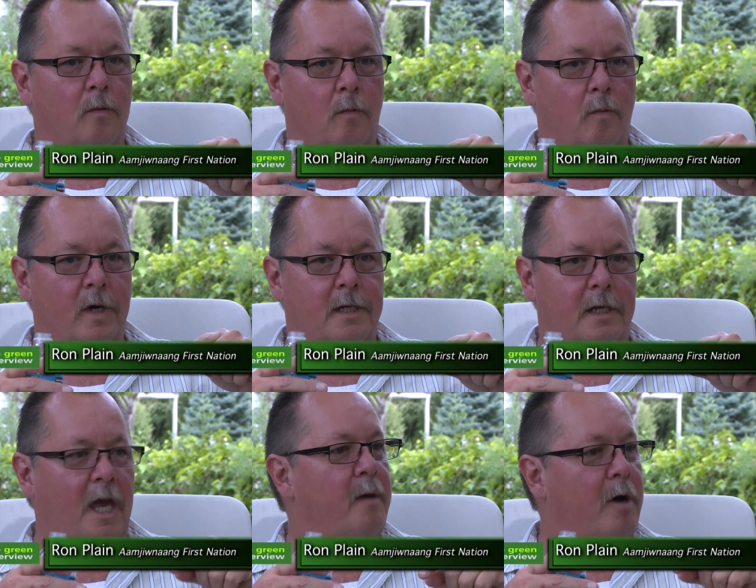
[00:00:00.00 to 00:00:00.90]
what
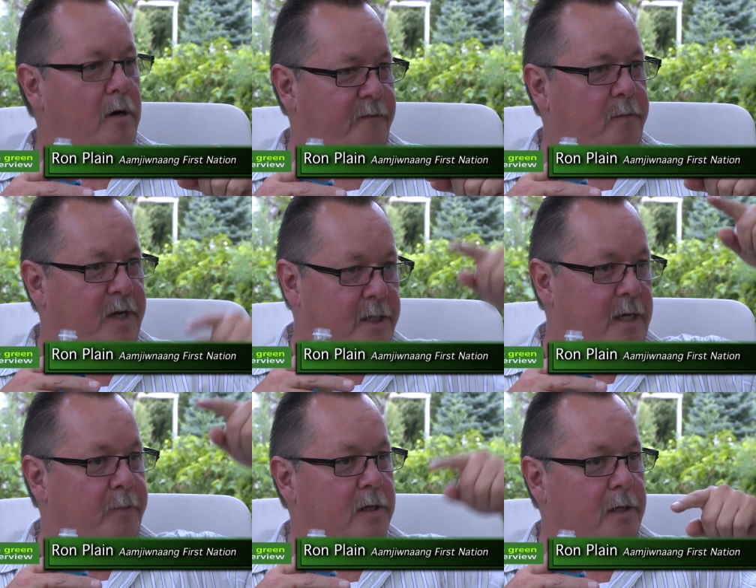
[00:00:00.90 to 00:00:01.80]
came out of it, because
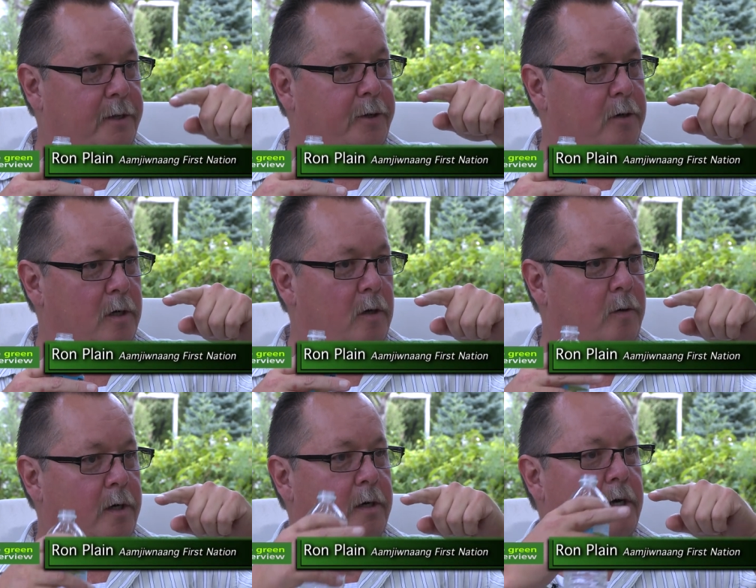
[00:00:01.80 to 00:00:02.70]
they built it a third
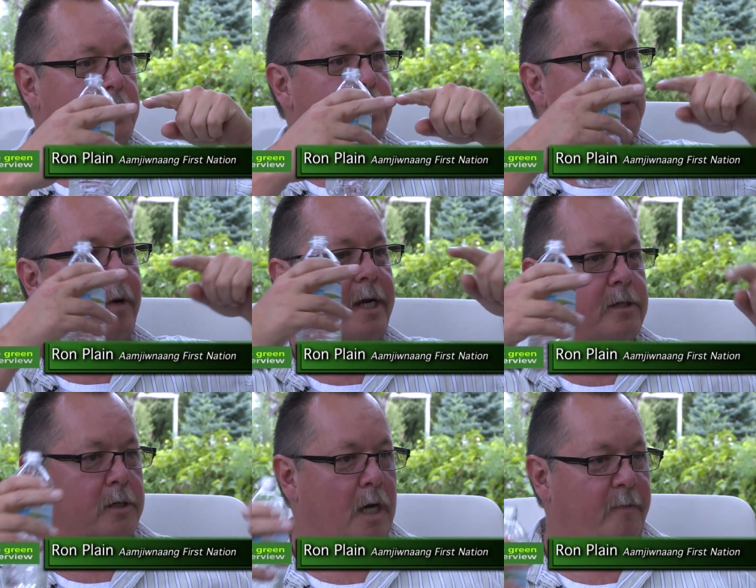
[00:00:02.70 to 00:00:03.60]
lower, just
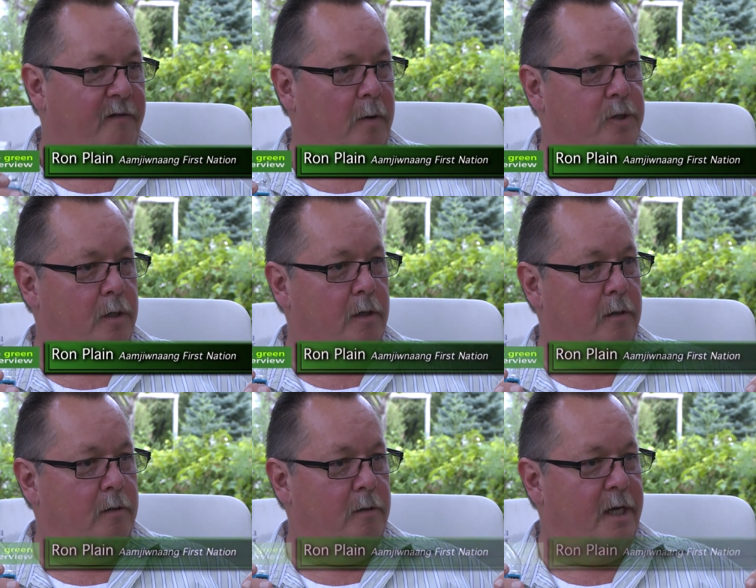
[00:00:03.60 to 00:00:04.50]
rains on top of Aamjiwnaang.
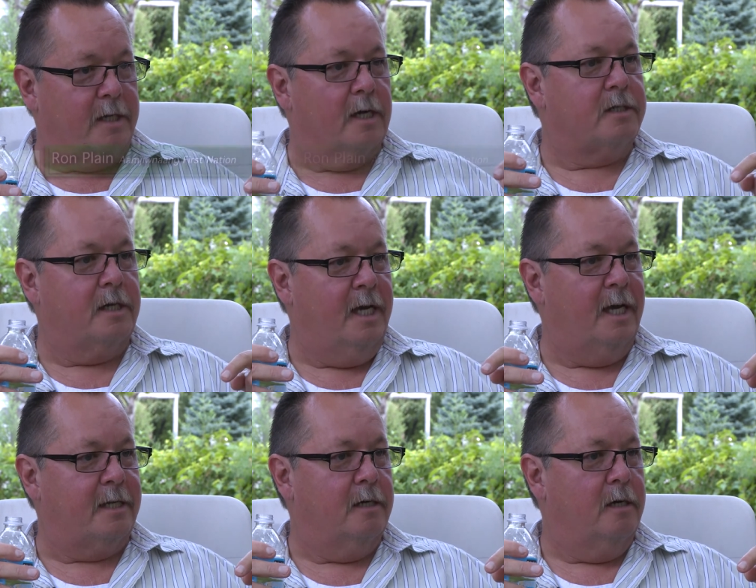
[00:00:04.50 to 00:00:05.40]
It doesn't
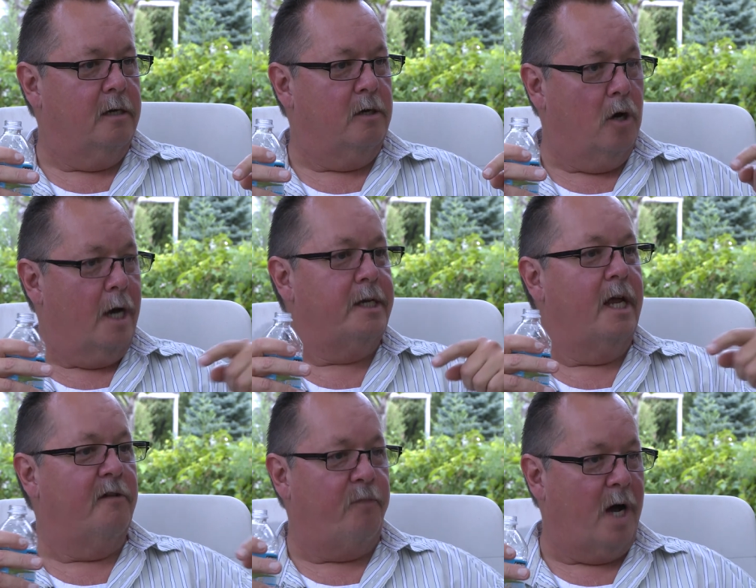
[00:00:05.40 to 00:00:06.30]
hit
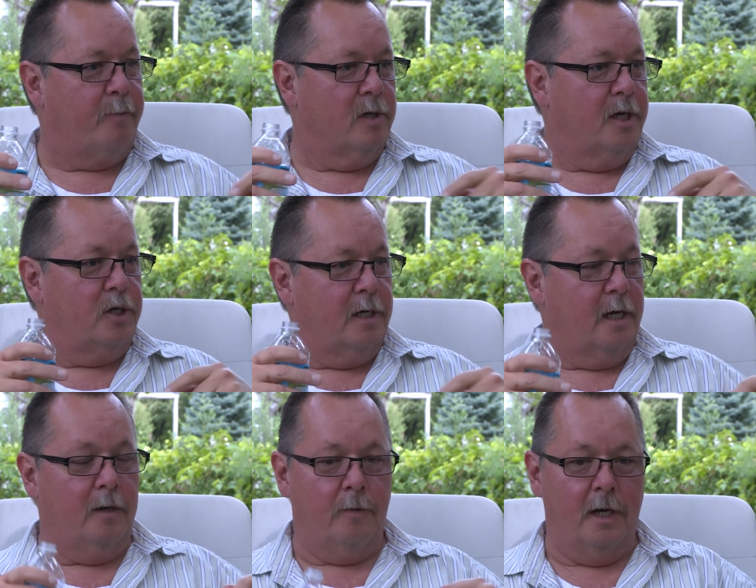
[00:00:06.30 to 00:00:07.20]
non-native population in
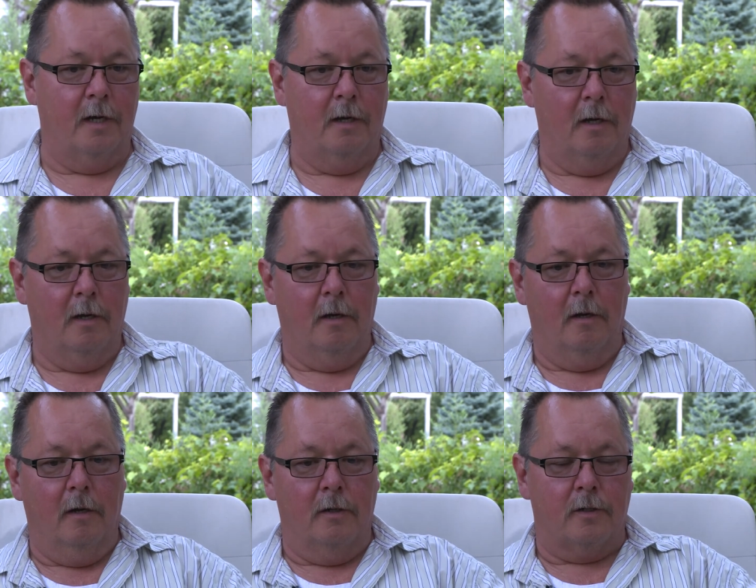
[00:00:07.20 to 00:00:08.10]
any way.
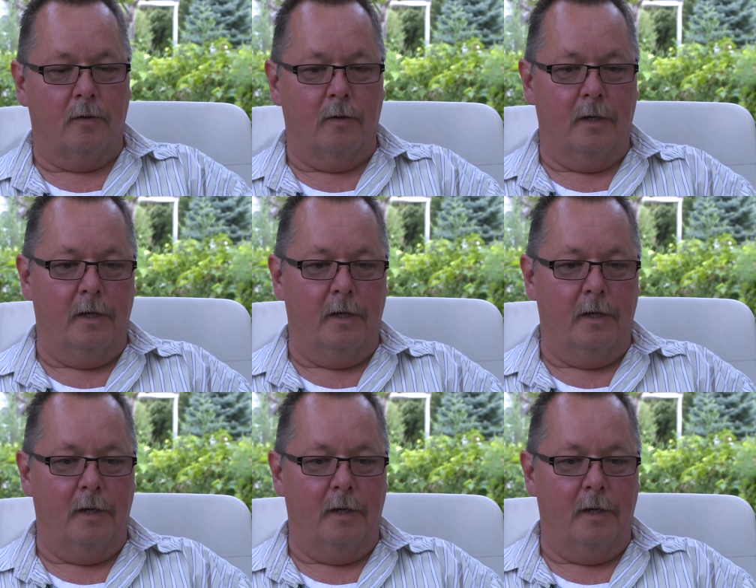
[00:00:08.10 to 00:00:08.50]
So